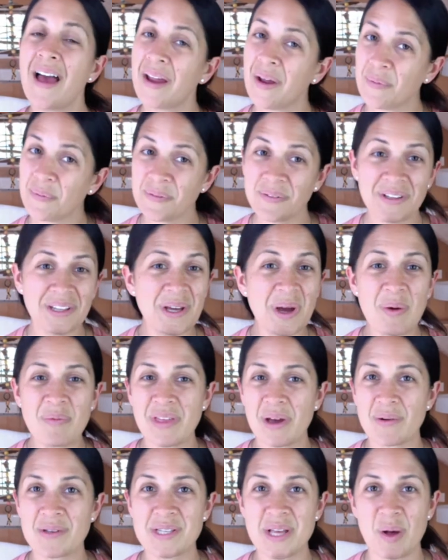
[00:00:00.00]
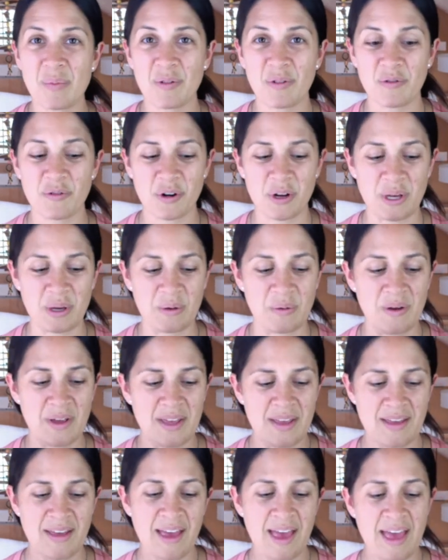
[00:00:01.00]
I really hope that was helpful for you.
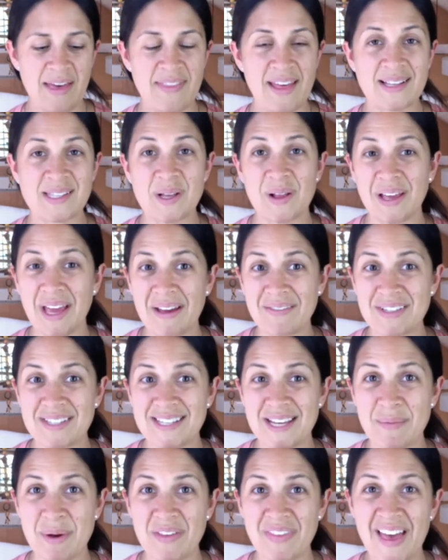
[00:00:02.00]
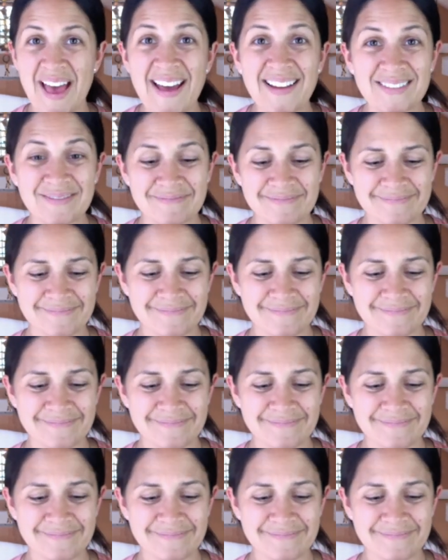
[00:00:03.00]
And that's all I have to say about that.